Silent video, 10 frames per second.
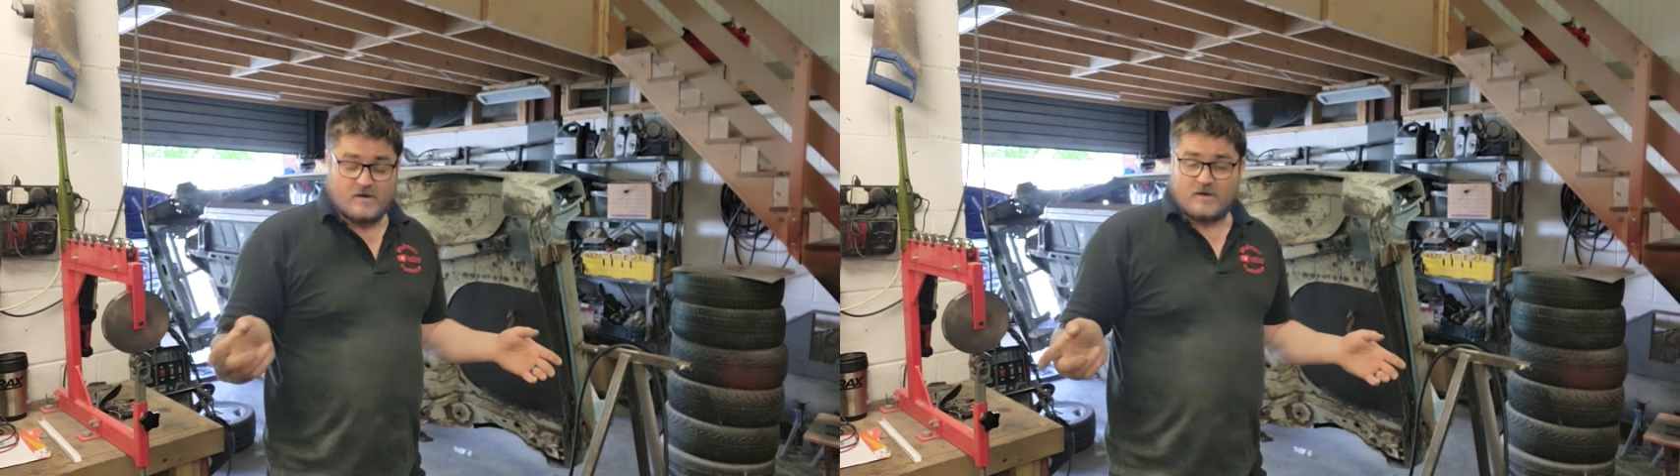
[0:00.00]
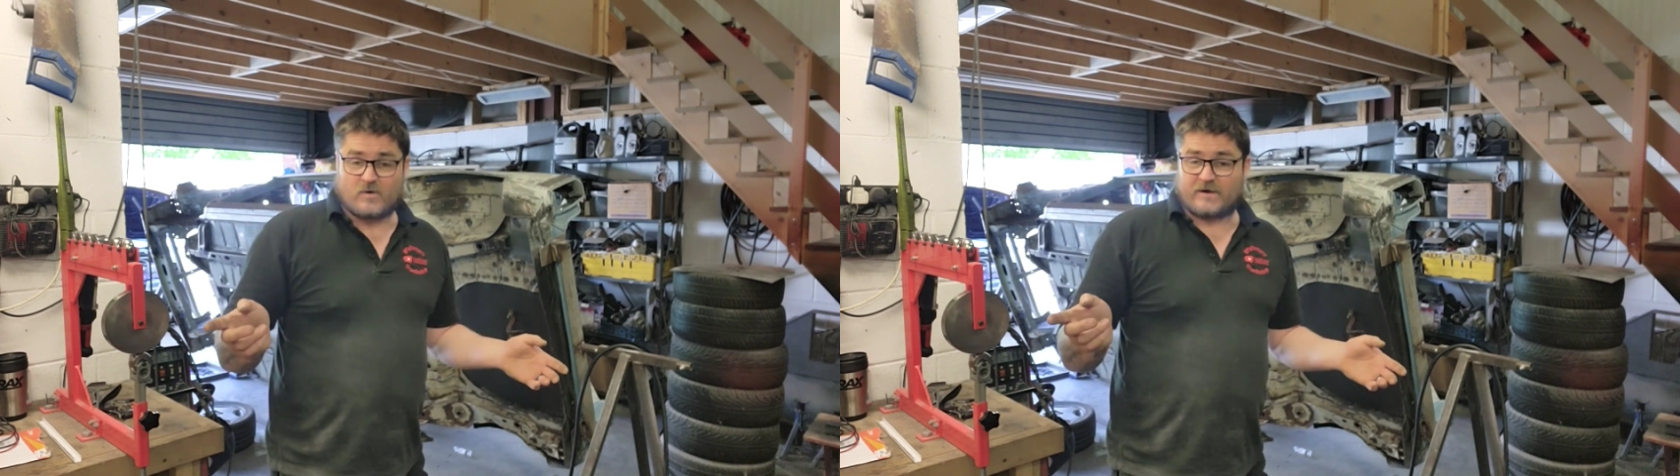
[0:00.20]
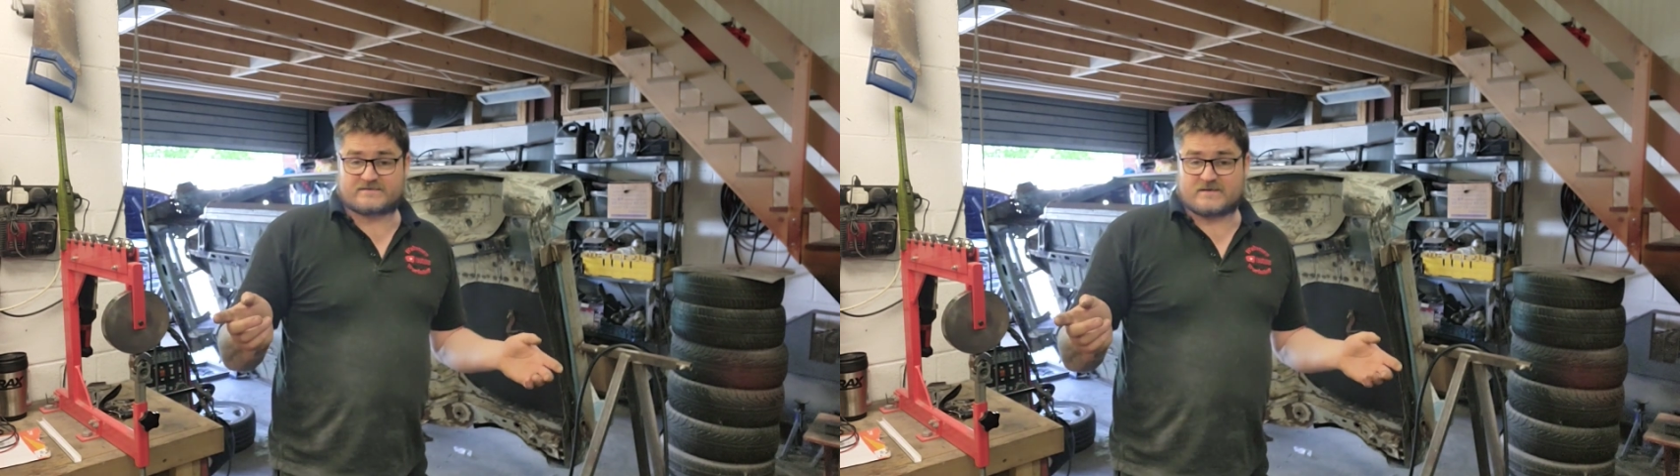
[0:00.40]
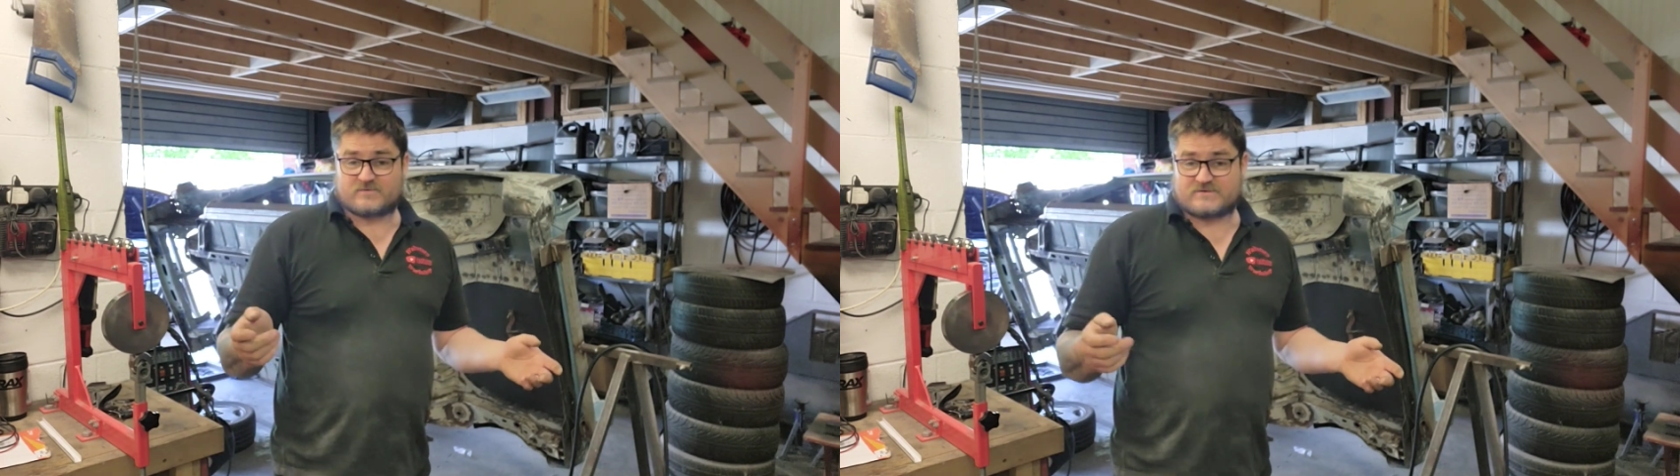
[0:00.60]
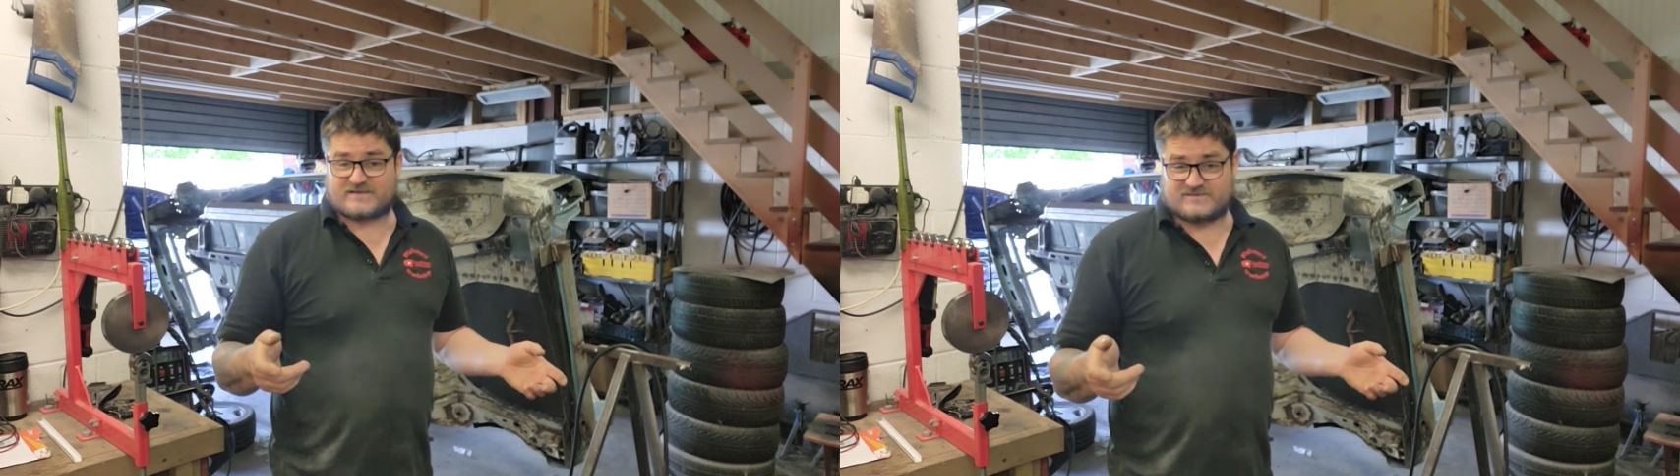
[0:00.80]
Quite simple, it
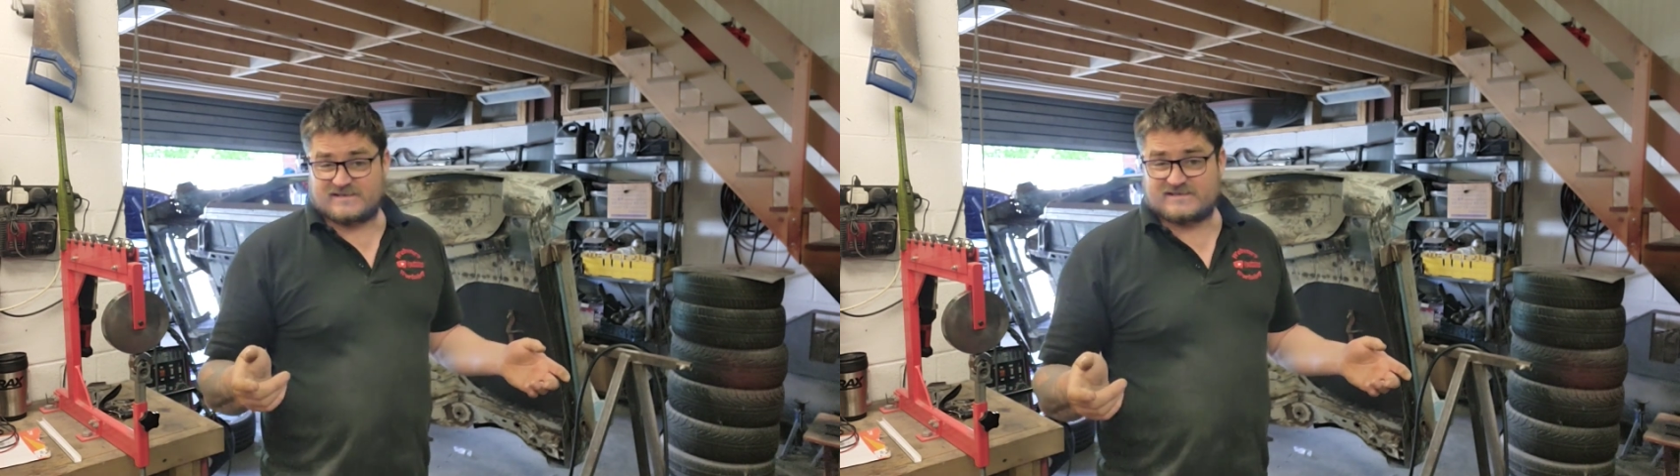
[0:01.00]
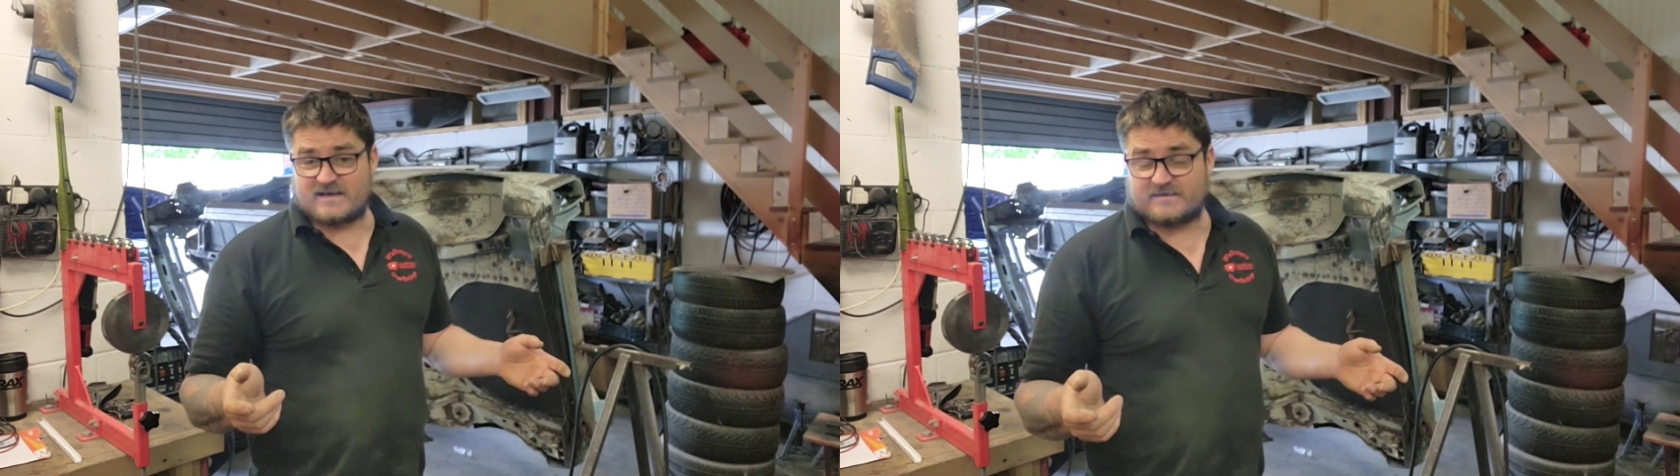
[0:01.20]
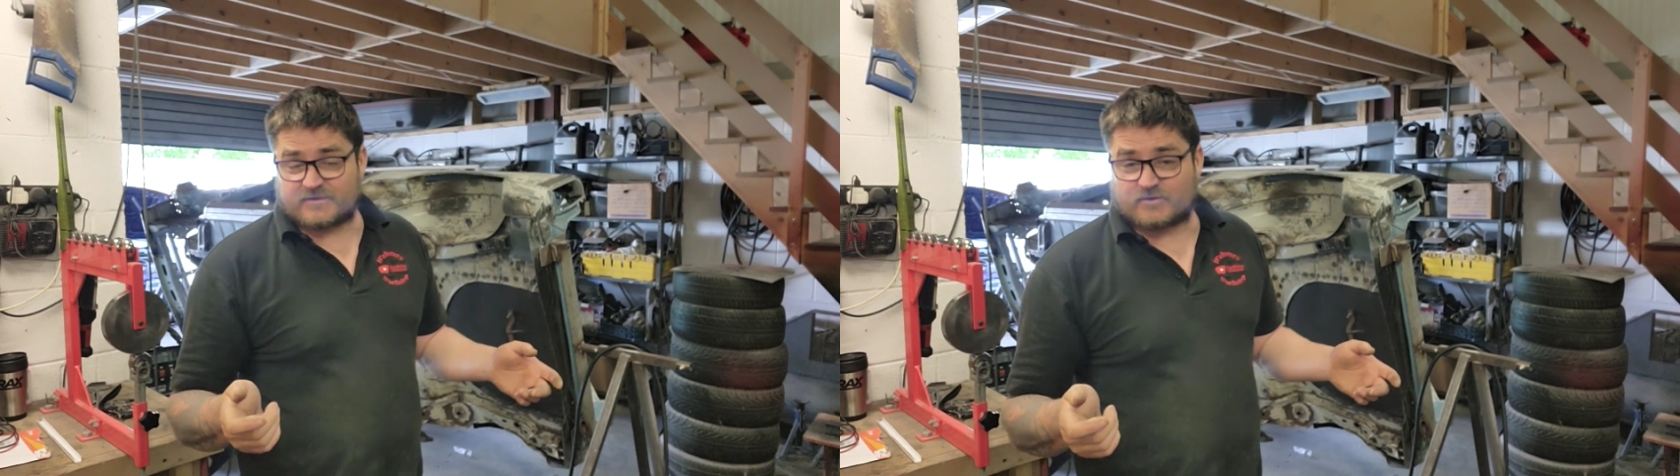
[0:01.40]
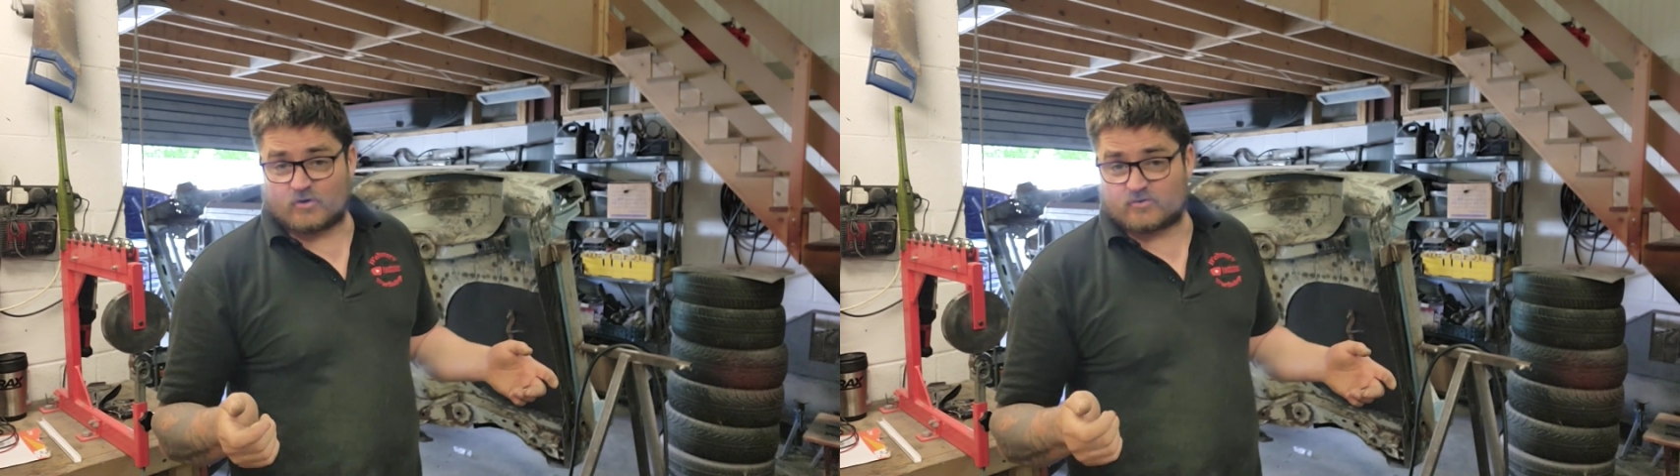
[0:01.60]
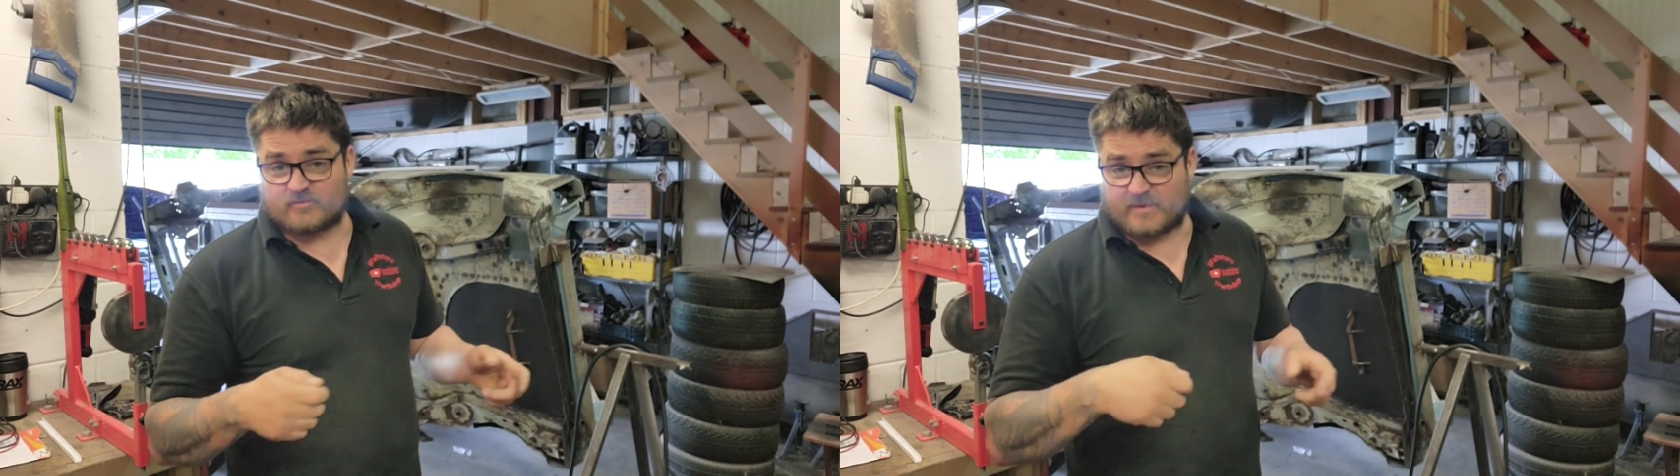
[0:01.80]
was actually easier than I
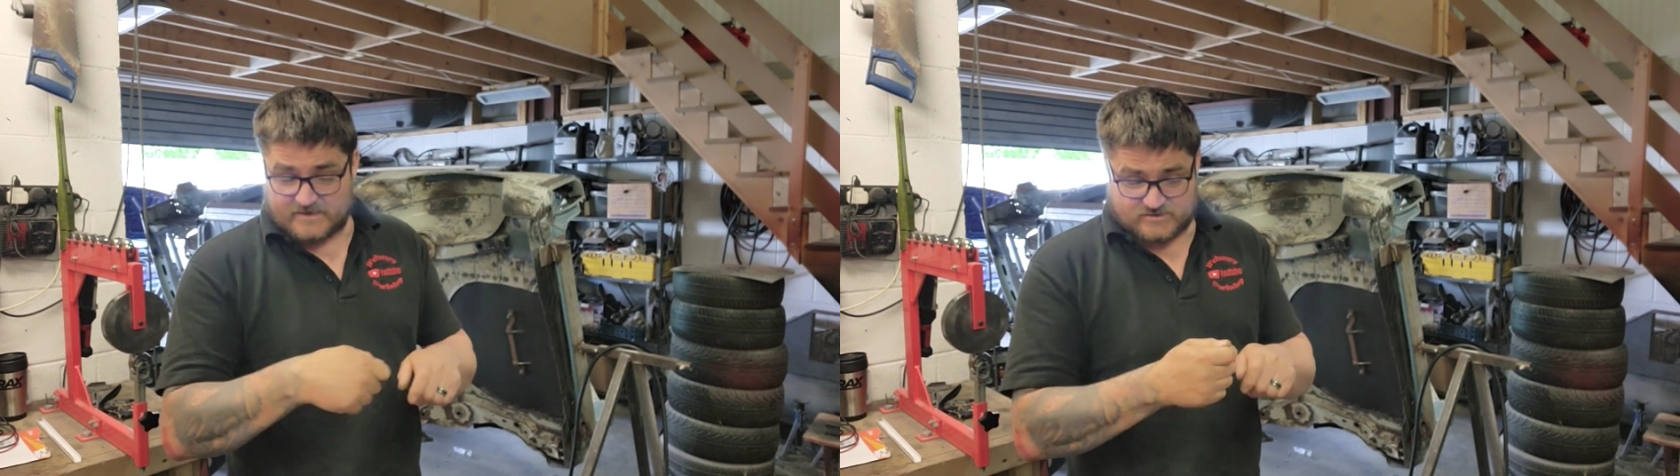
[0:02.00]
thought it would be.